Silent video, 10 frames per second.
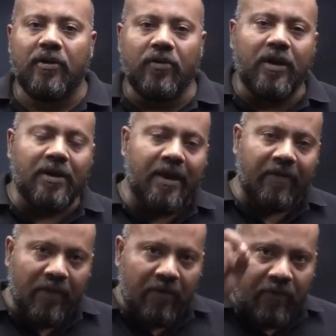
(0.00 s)
You just
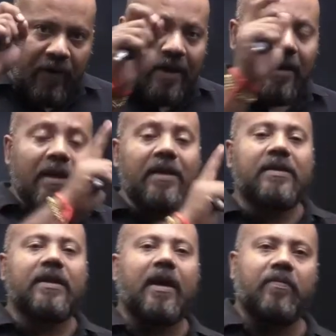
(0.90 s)
give me one
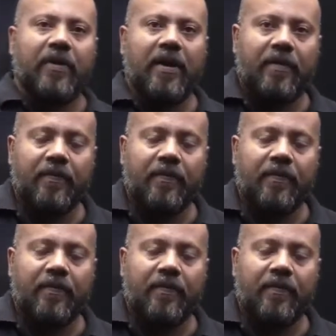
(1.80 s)
example.